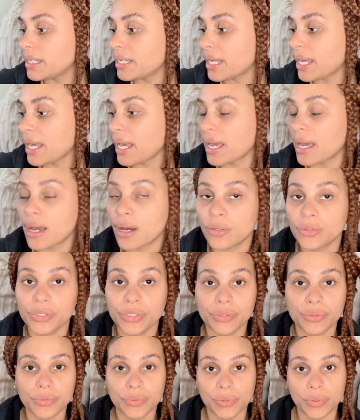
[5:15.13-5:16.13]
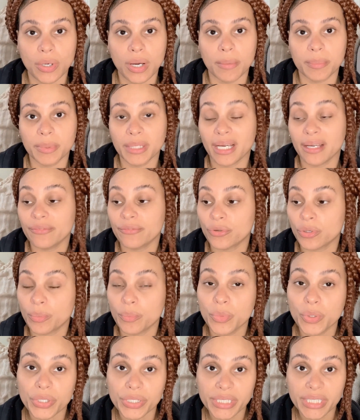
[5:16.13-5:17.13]
how do you apply for a
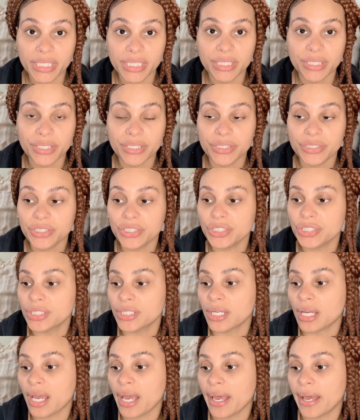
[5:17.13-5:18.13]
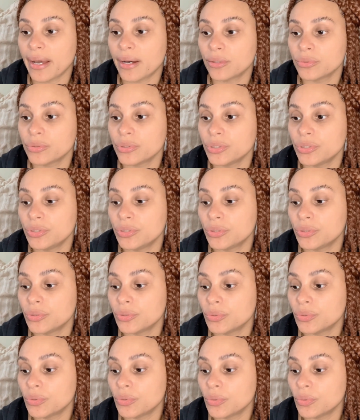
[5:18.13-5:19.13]
mortgage? How do
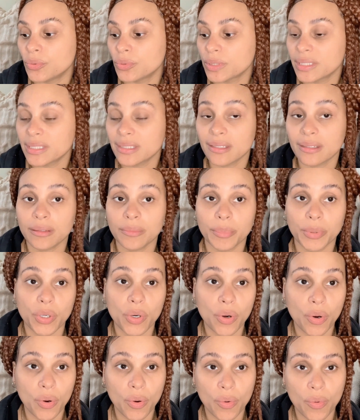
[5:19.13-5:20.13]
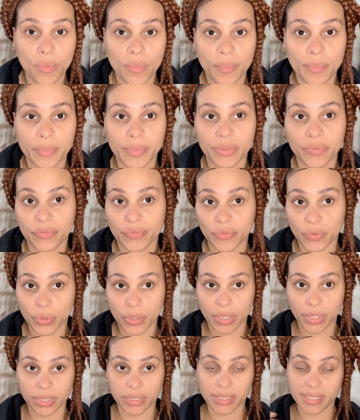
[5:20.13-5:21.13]
you set up a home
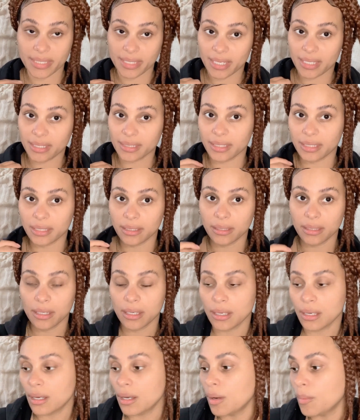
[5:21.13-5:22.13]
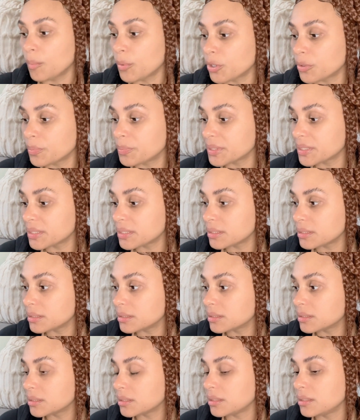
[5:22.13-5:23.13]
for selling
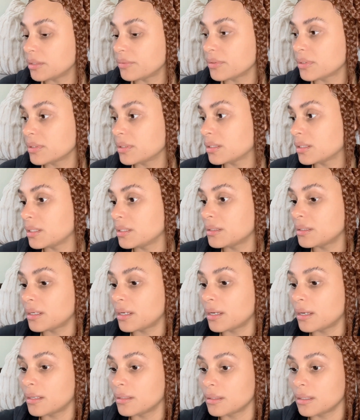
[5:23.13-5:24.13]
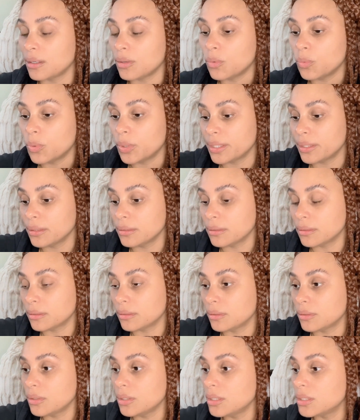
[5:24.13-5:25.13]
purposes and everything like that? Like, what
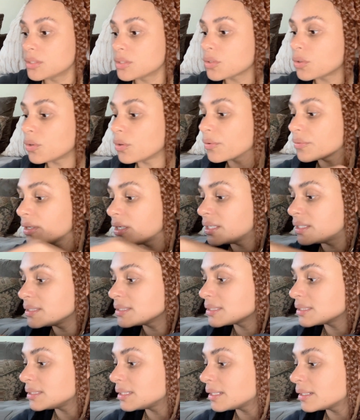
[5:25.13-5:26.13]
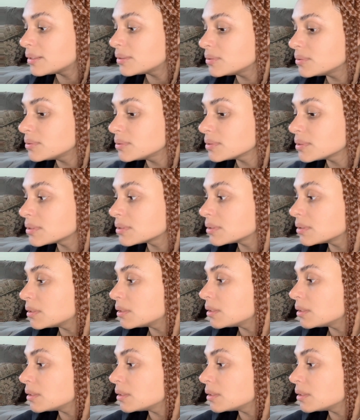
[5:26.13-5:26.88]
is all the ins and outs?